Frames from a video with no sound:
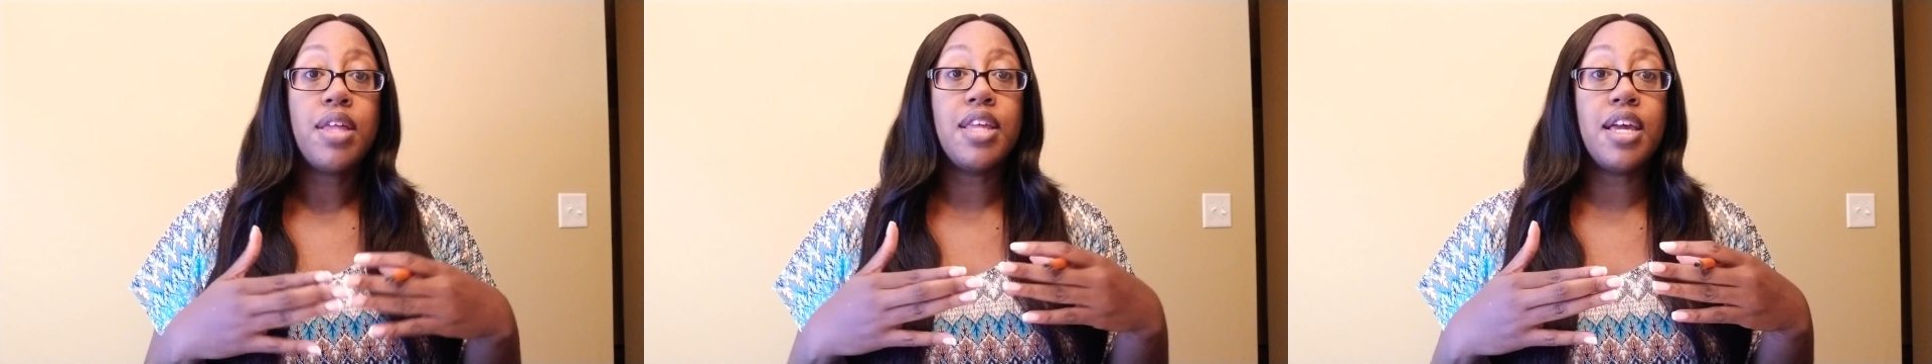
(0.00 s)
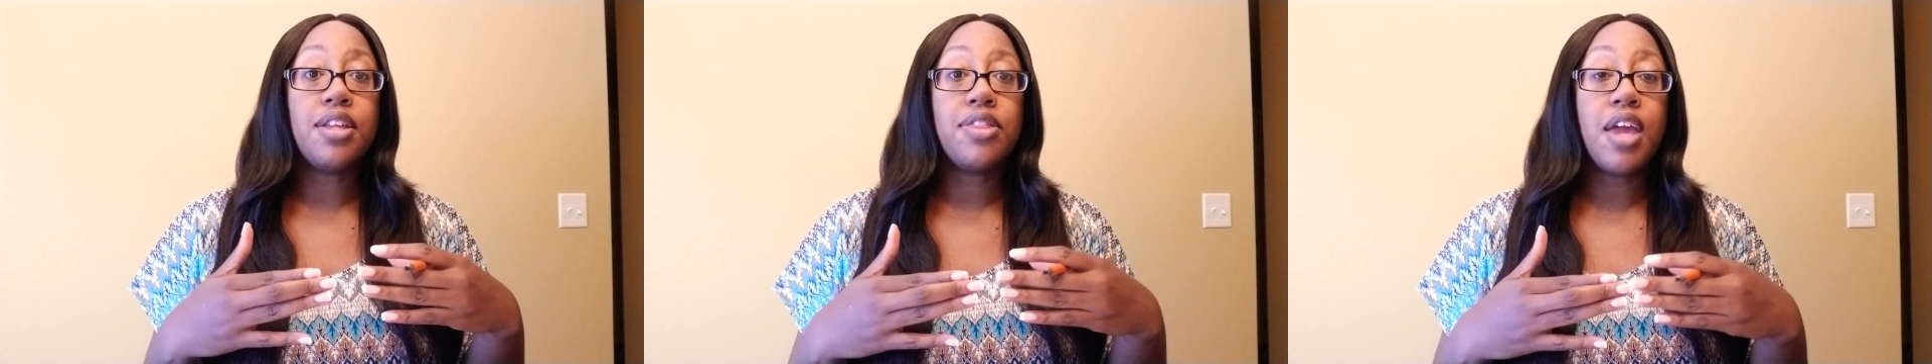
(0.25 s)

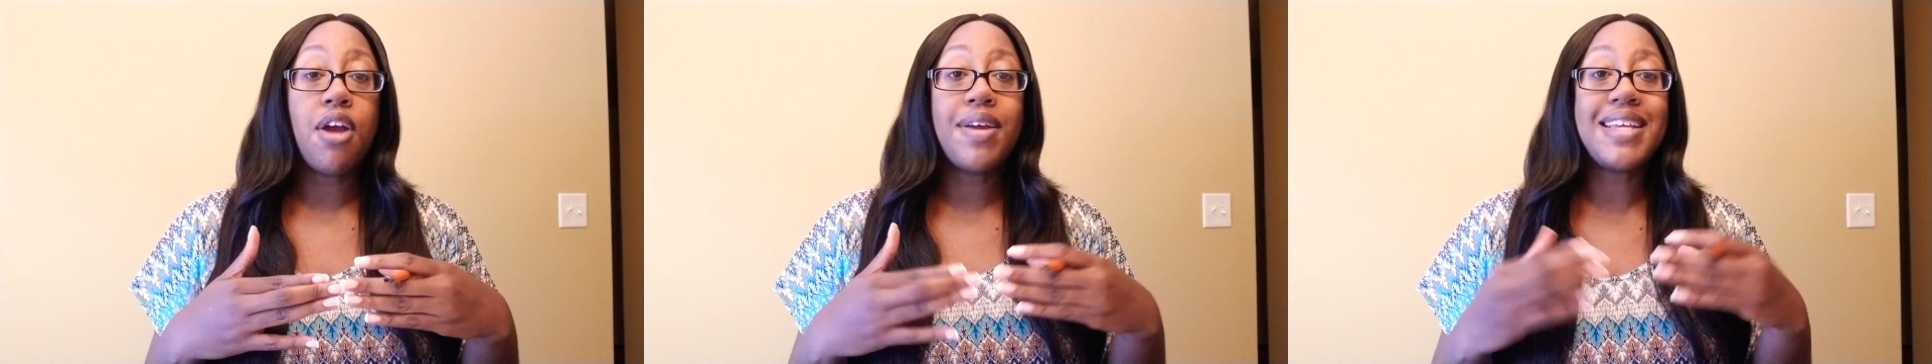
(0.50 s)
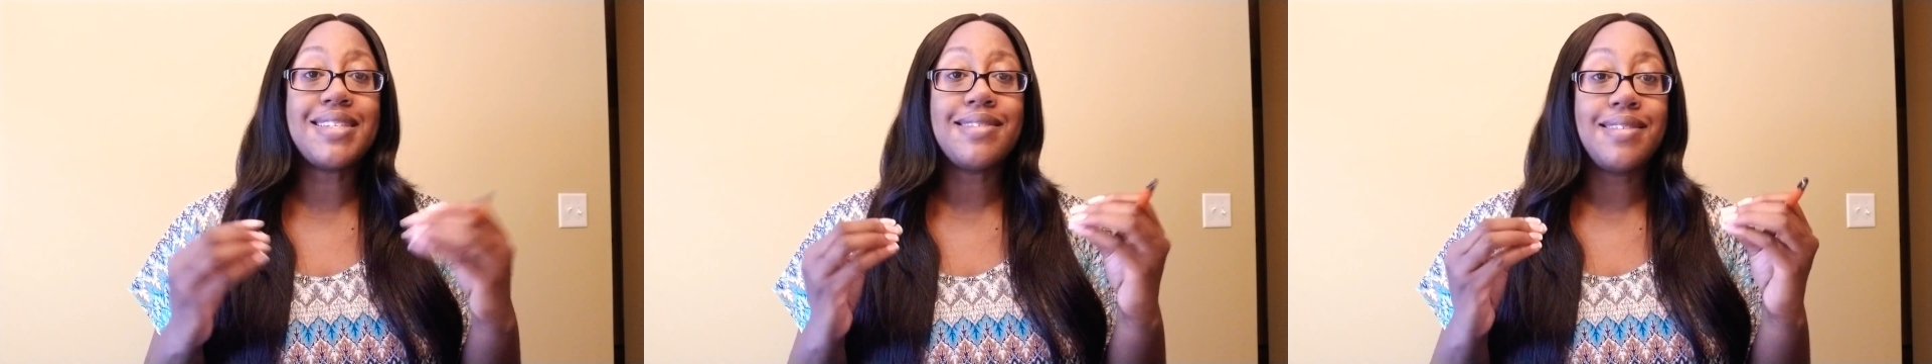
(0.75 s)
that there
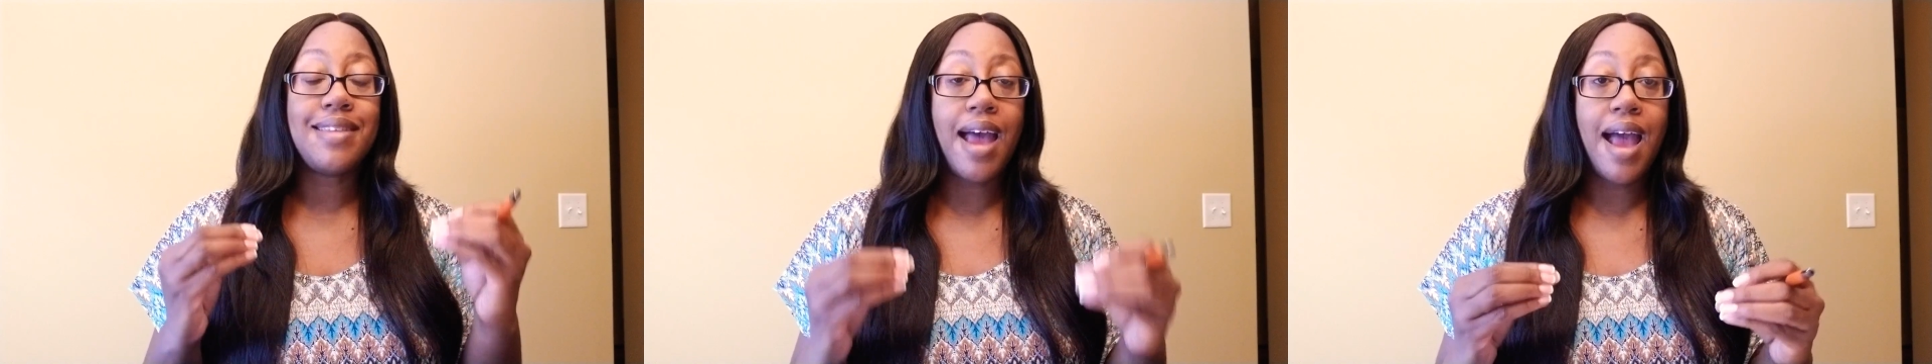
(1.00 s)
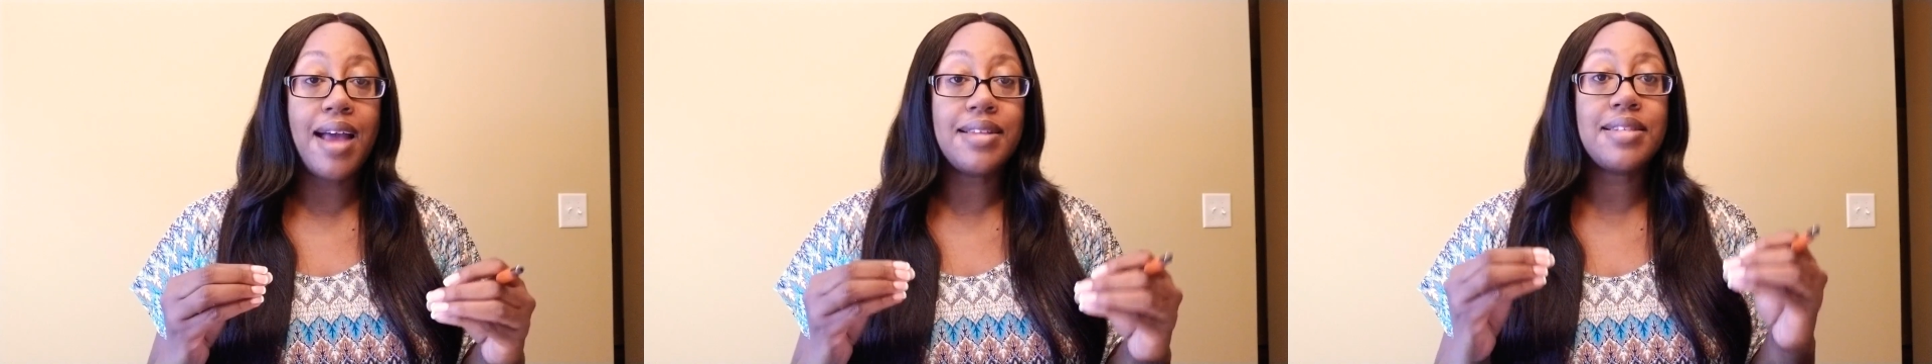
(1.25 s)
is
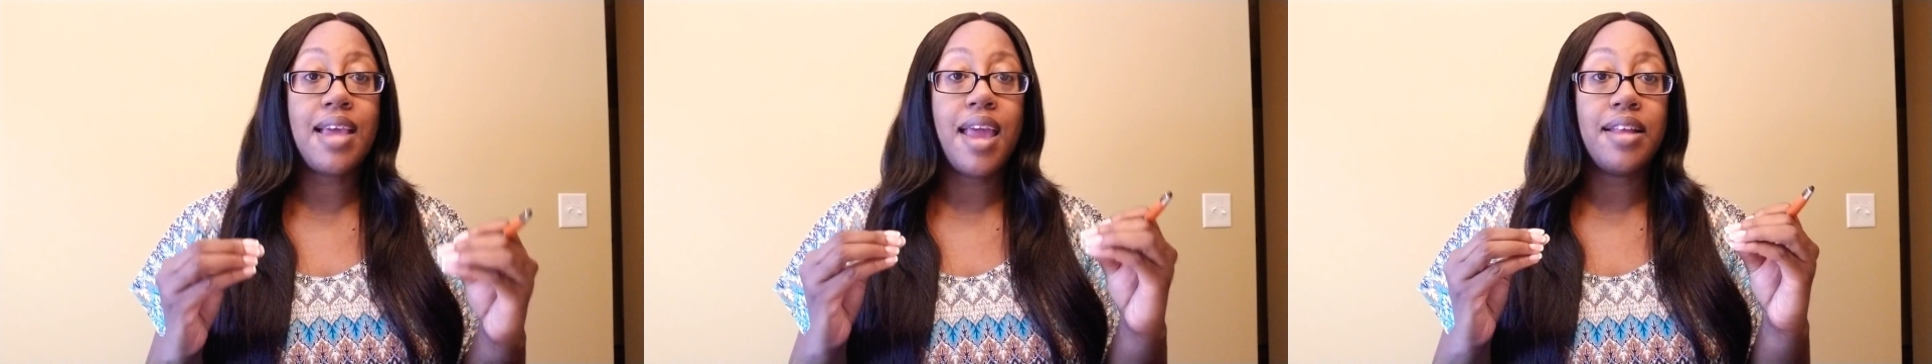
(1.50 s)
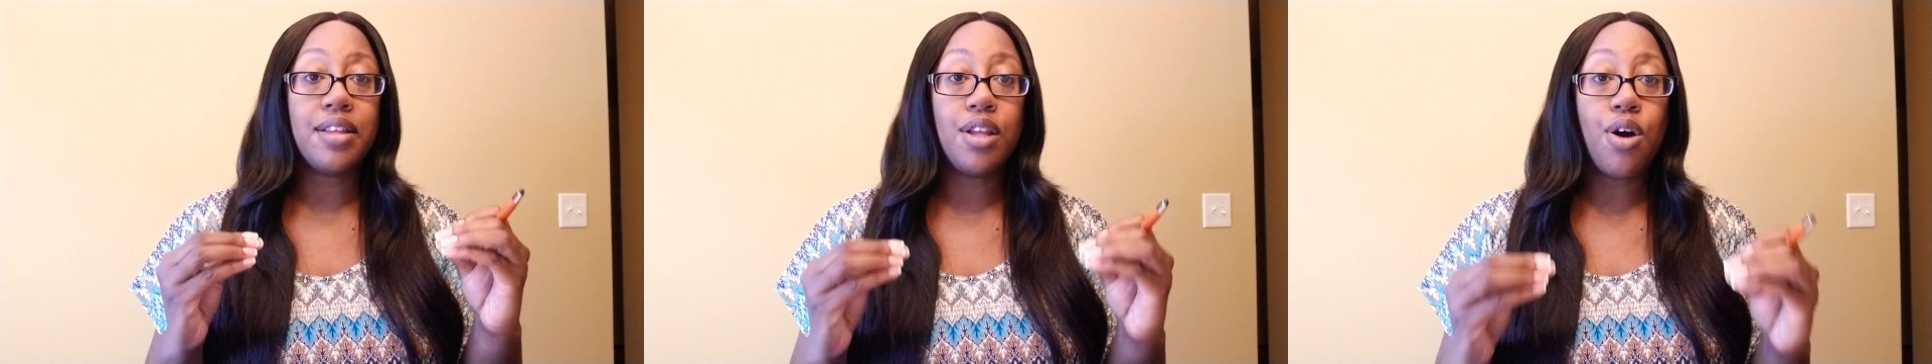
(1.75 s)
not
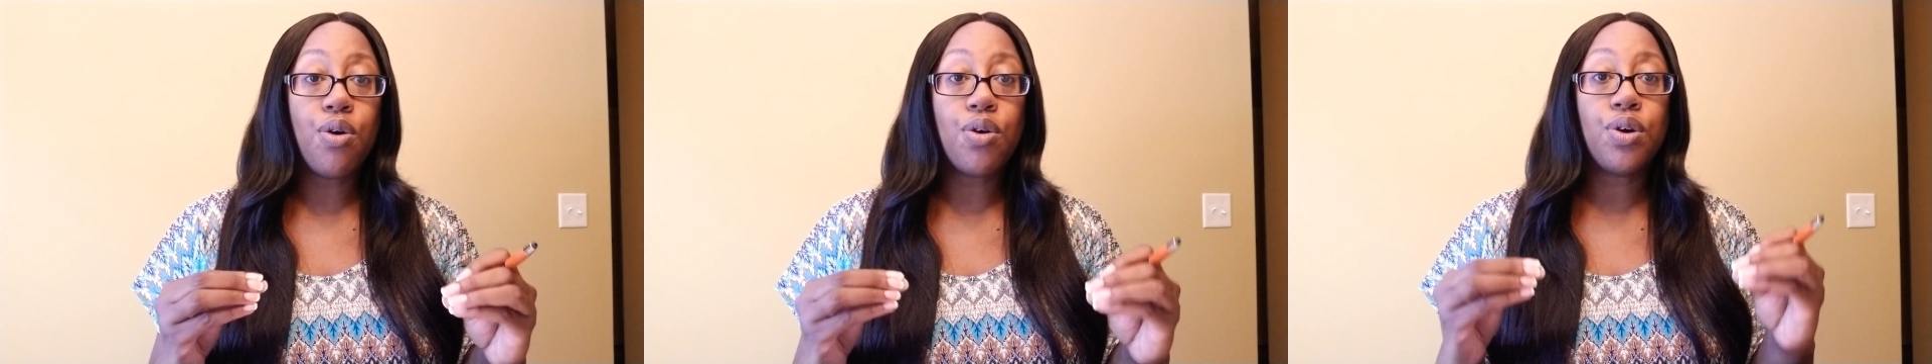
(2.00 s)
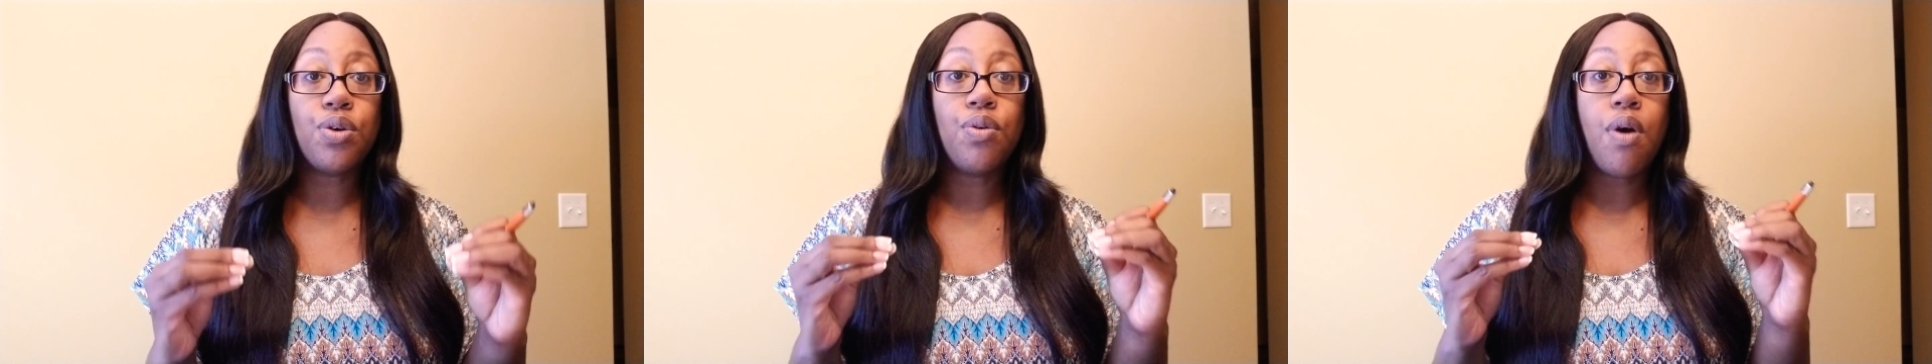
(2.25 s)
a
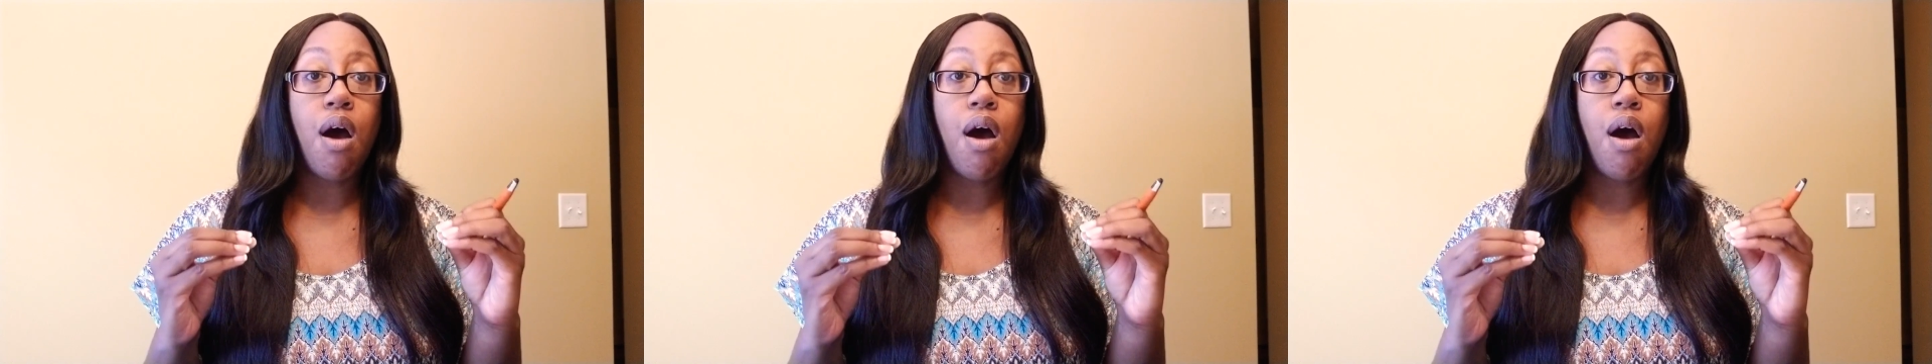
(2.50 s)
local